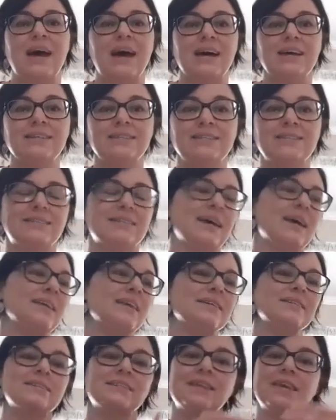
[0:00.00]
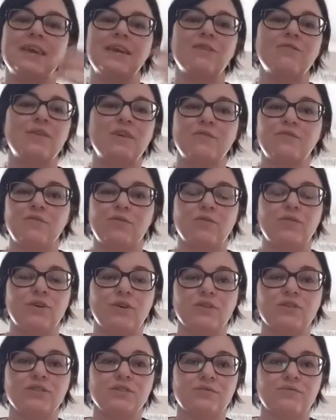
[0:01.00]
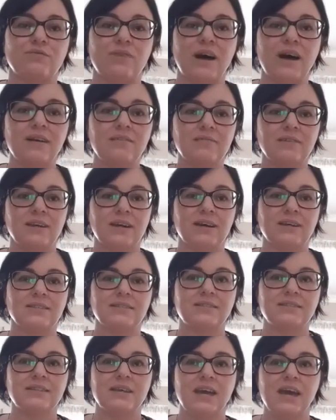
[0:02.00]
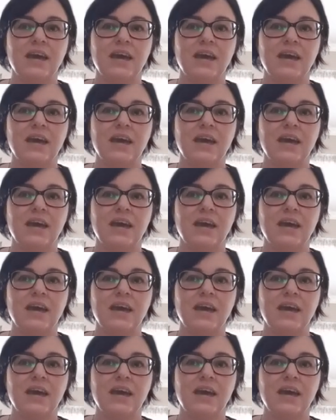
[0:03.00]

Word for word: us and us caring for those around us,